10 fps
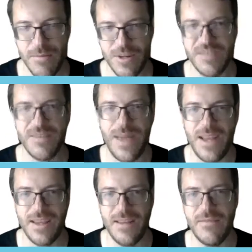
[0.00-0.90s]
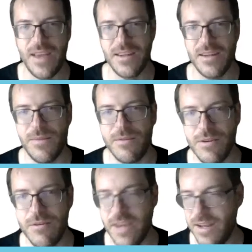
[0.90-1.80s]
participating in fandom
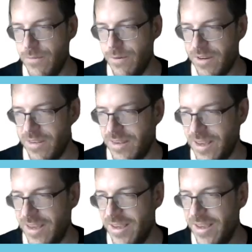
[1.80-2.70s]
through creative works